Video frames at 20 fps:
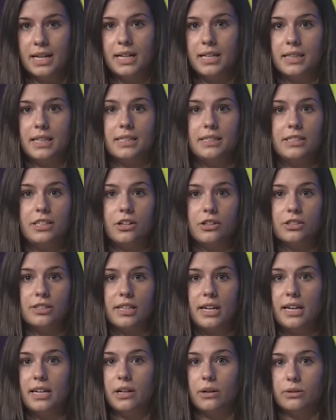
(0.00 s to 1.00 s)
This year's
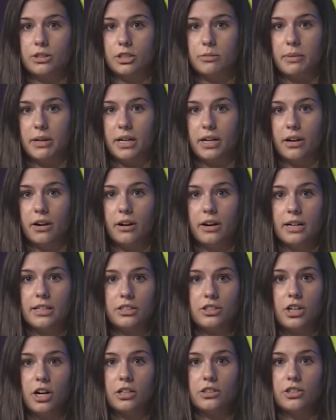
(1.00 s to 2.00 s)
keynote speaker
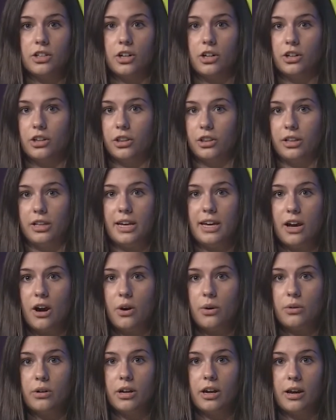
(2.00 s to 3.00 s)
is Dr.
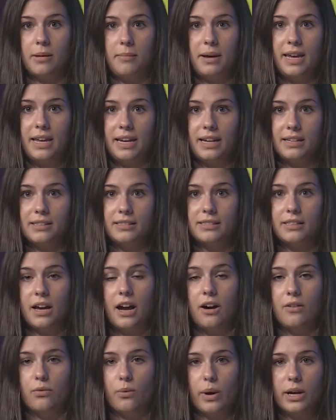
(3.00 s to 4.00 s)
Leon Kamidis
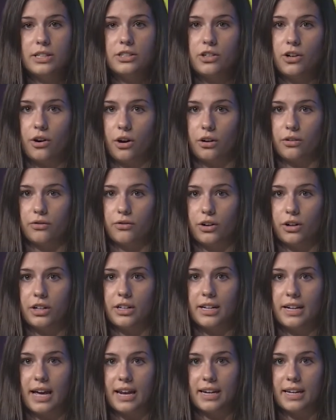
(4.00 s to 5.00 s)
of West Hartford,
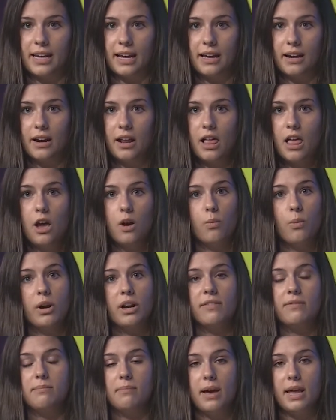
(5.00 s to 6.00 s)
Connecticut, one
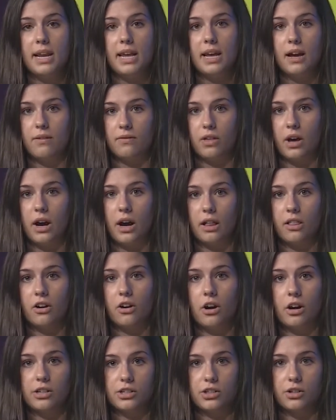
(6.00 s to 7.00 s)
of many of the
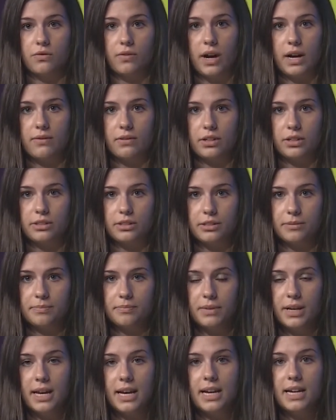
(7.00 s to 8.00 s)
Holocaust survivors.
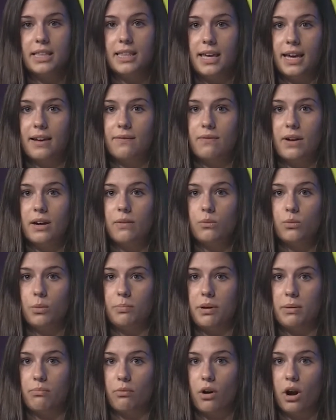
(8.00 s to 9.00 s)
The event will
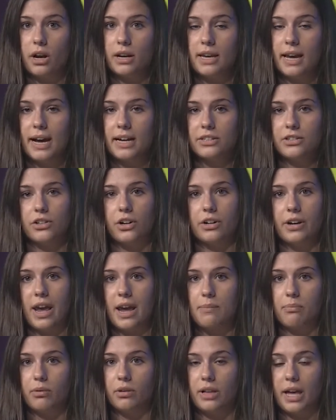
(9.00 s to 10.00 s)
be broadcast on
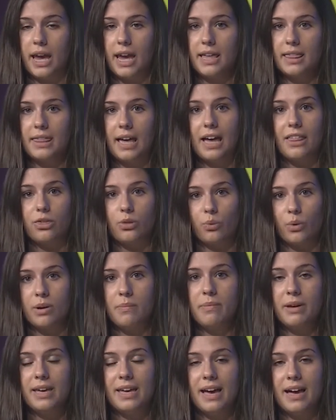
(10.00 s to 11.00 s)
April 8th at 3
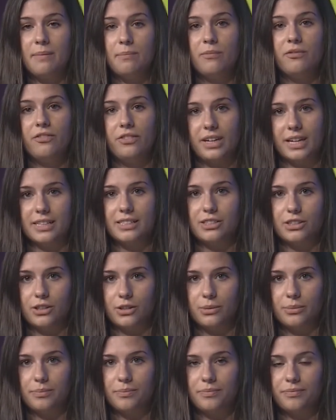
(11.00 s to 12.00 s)
p.m. via
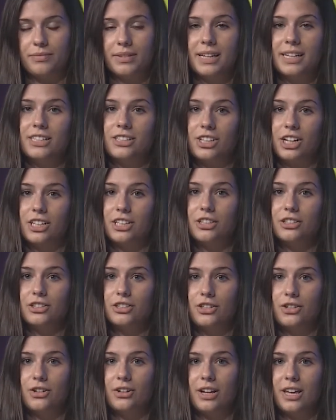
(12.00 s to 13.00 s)
Zoom. Check your
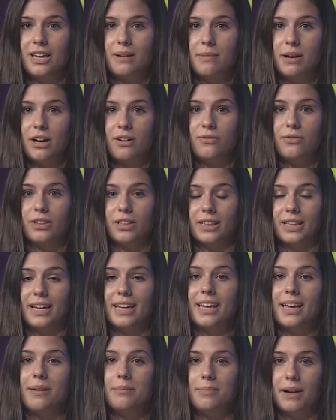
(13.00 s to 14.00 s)
student email for the
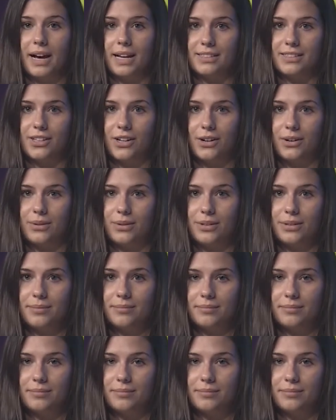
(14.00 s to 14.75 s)
link and passcode.